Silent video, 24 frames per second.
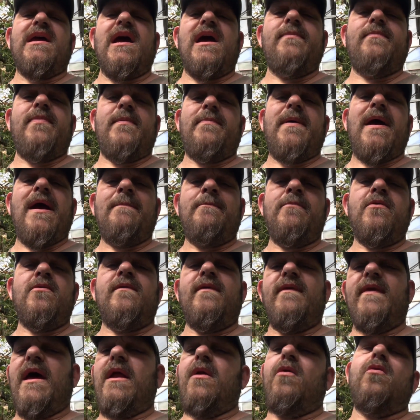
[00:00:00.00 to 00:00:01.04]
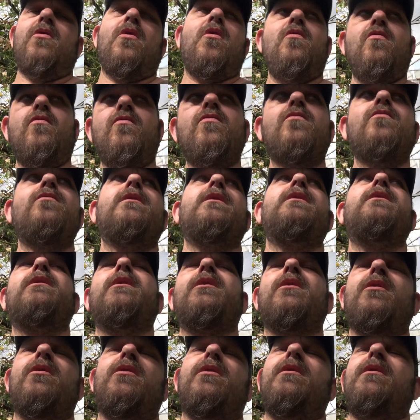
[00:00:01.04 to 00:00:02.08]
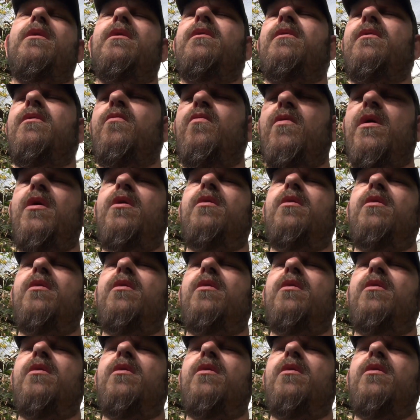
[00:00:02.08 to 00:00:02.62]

type of pepper that'll go really good with